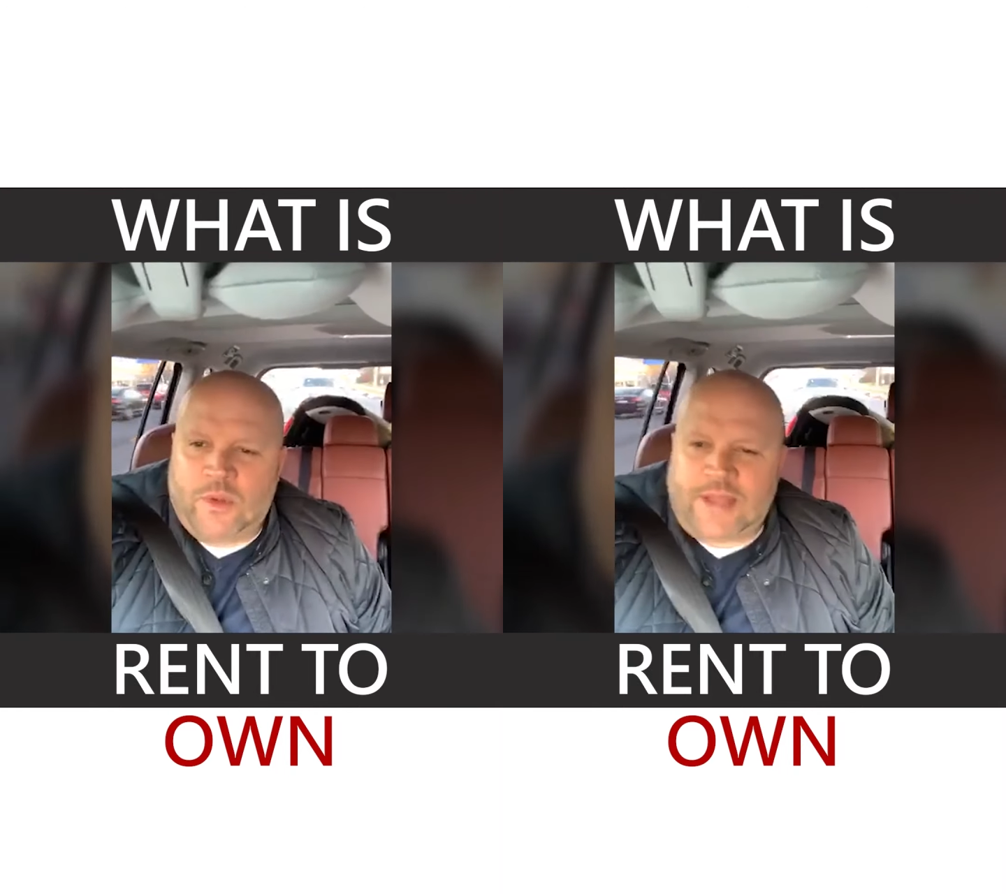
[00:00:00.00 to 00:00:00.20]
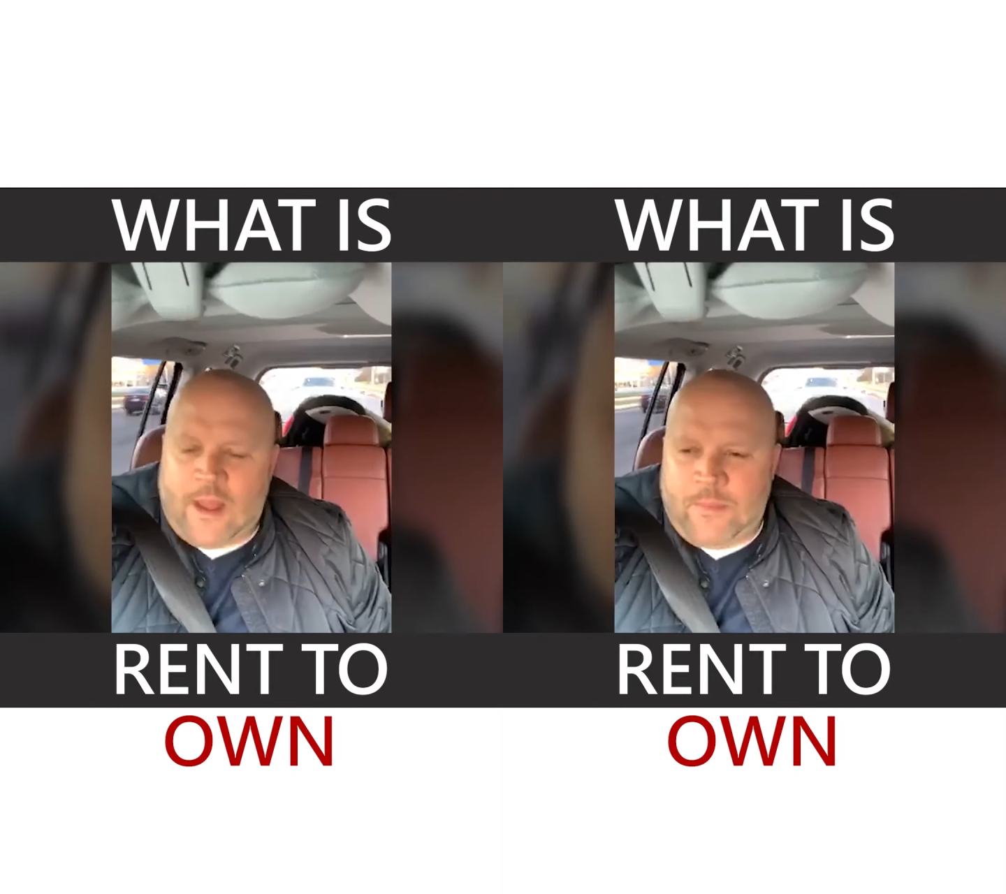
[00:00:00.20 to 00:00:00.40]

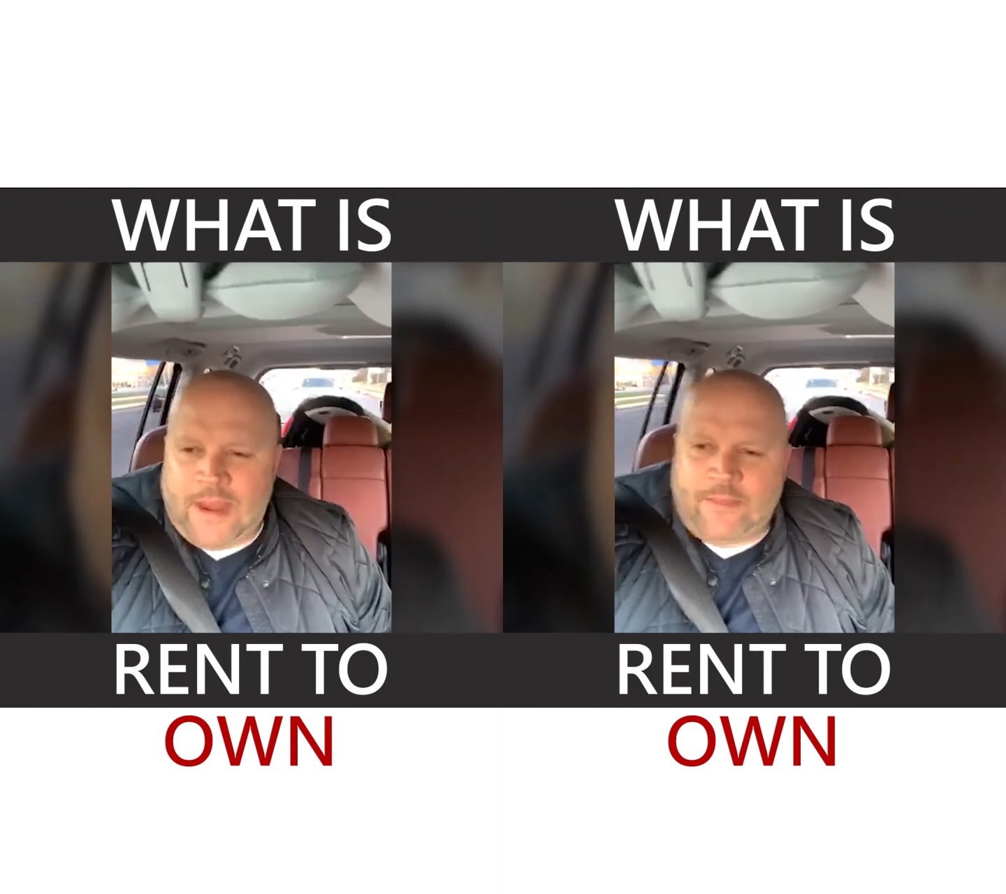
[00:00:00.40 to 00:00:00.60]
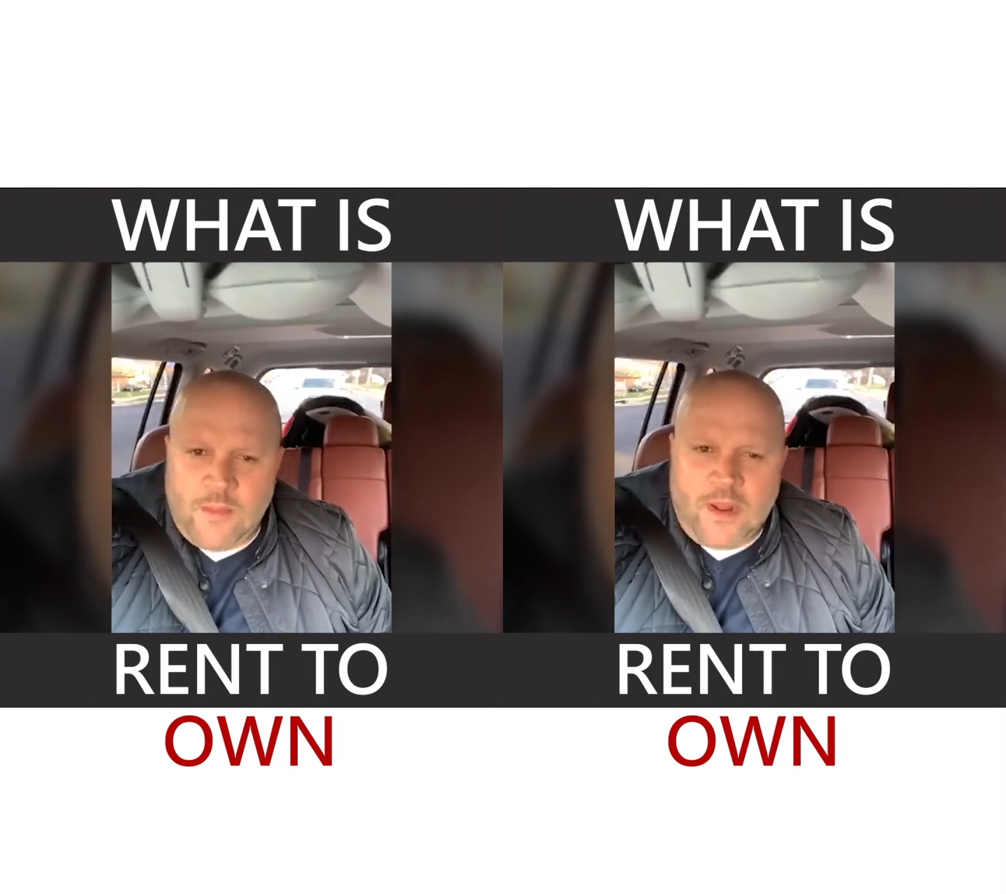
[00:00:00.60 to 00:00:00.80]
down
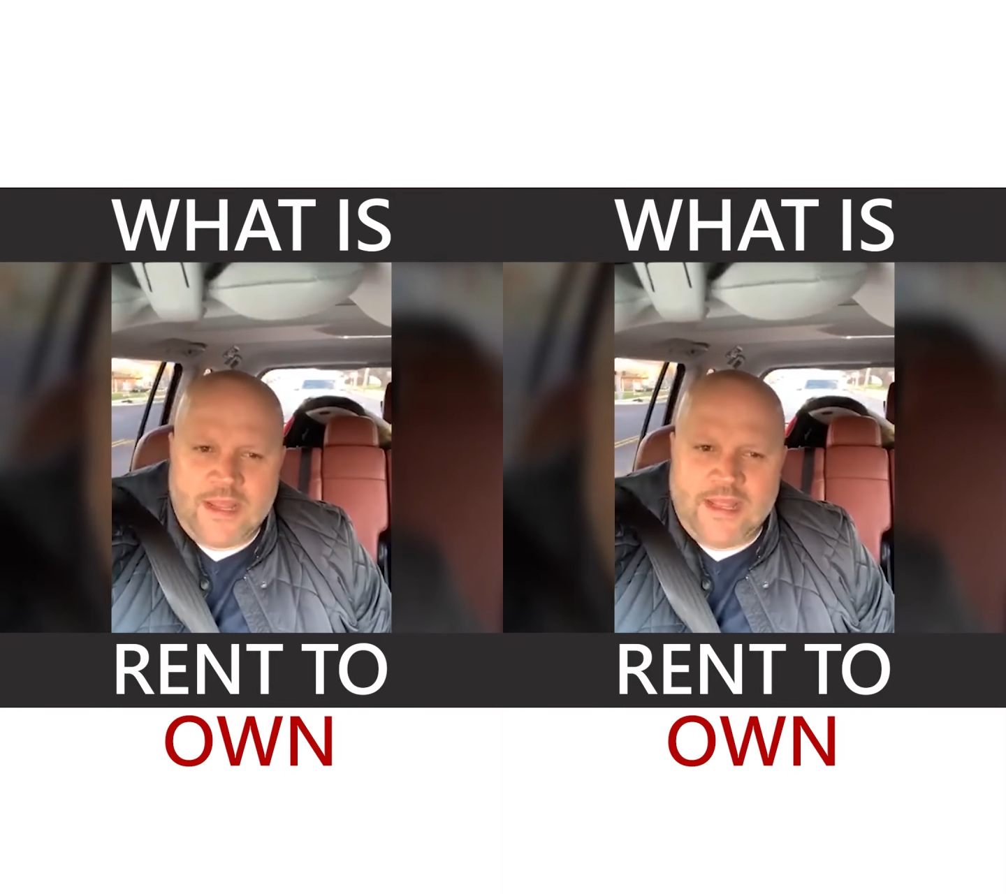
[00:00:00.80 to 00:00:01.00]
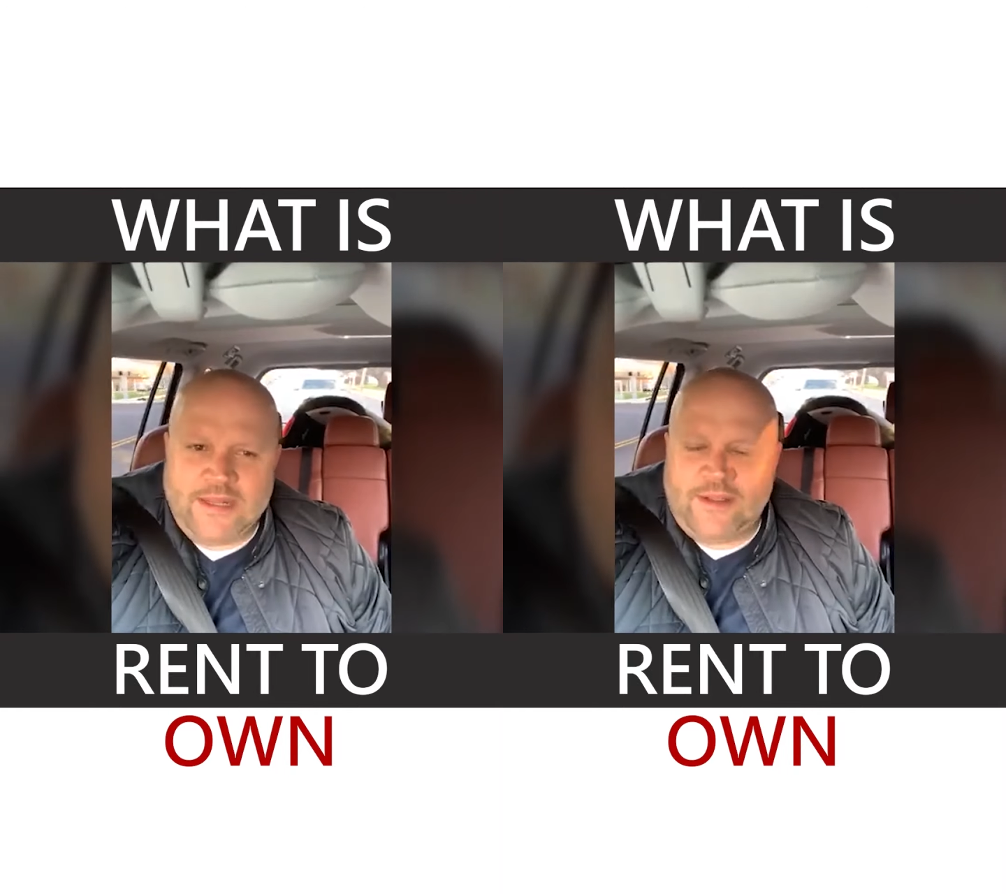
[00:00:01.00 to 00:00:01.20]
payment
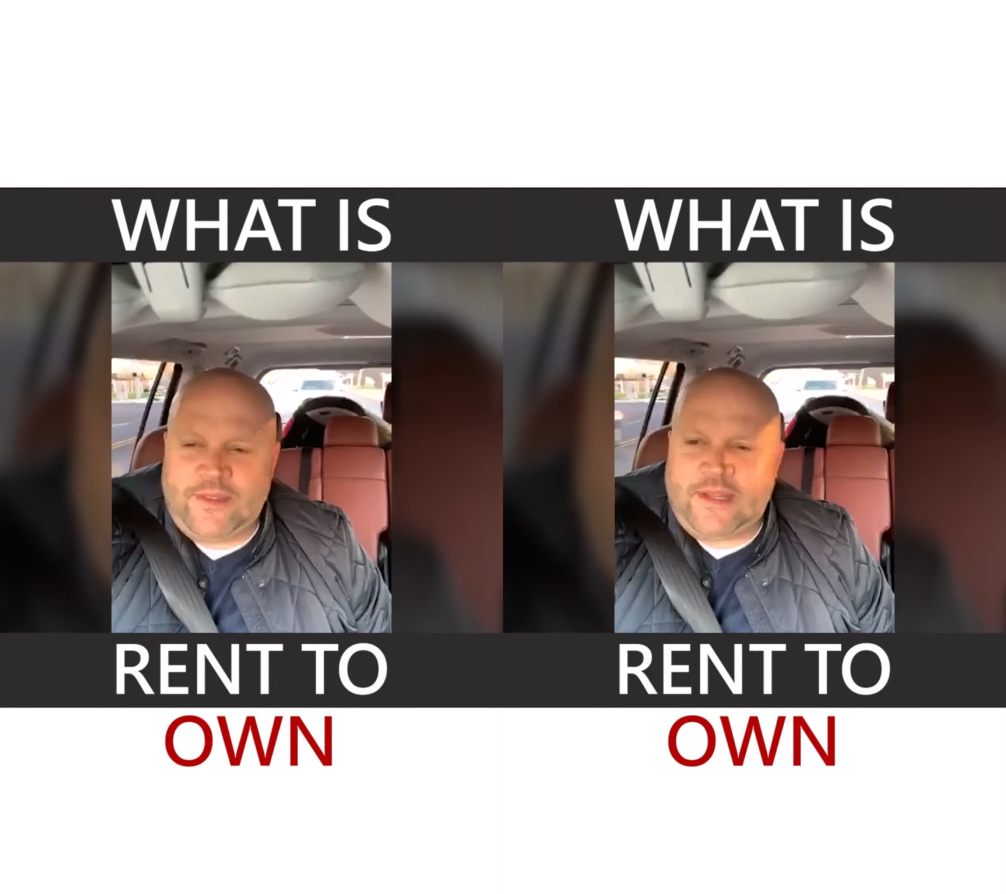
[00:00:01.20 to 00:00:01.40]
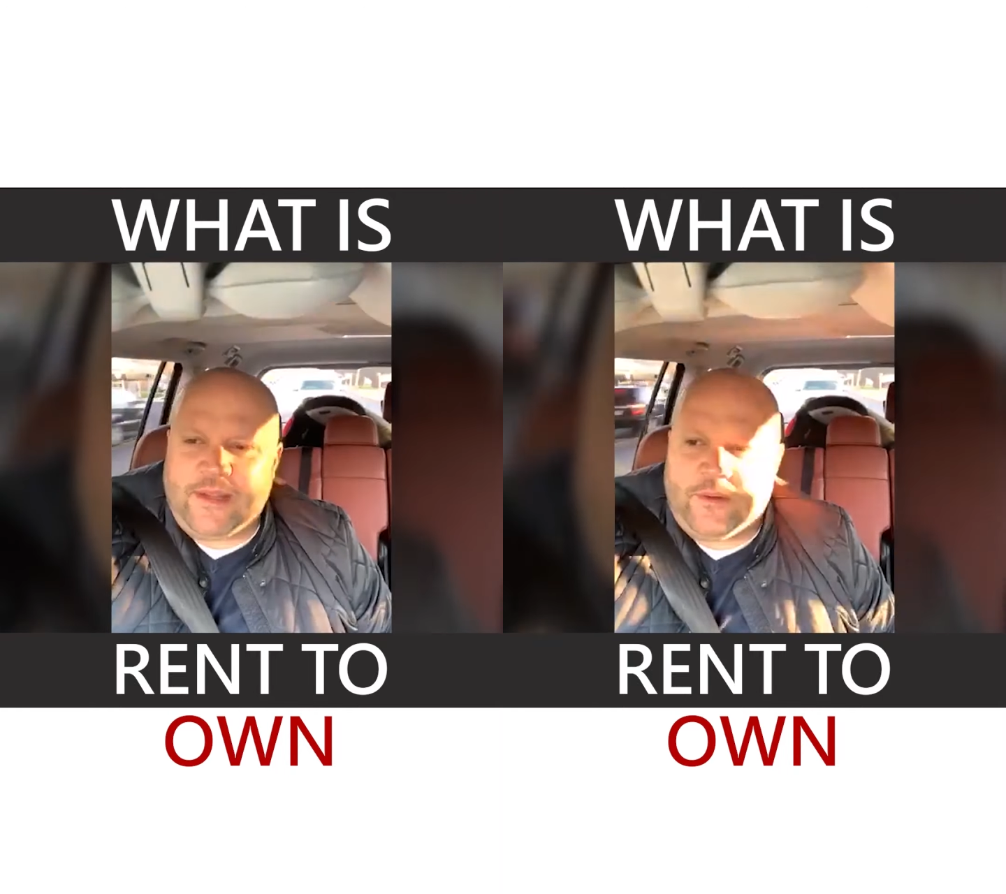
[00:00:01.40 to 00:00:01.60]
money into the
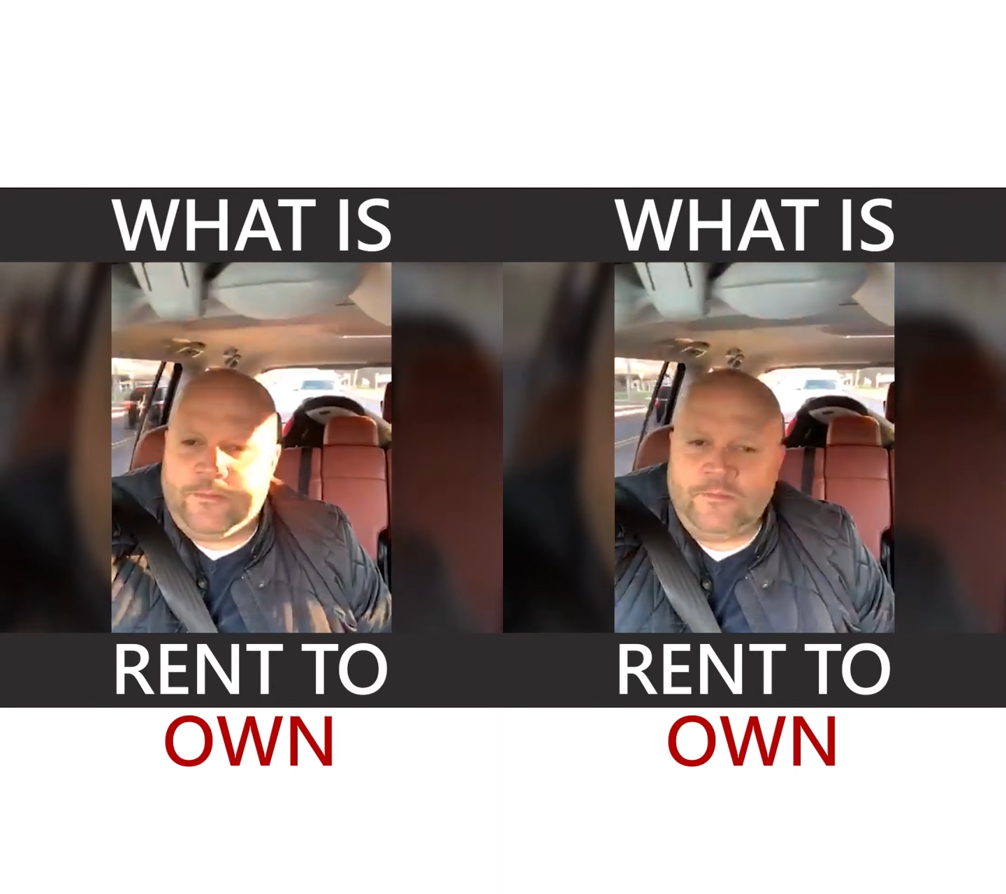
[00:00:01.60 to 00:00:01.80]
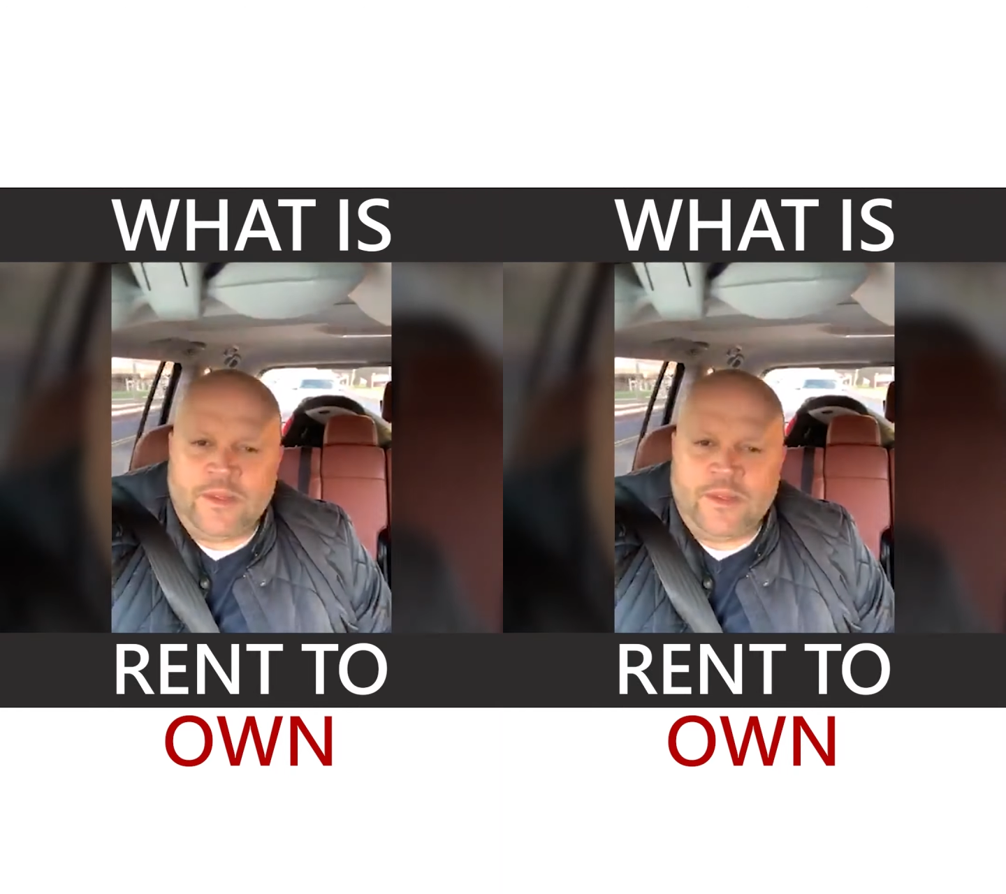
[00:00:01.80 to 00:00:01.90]
deal.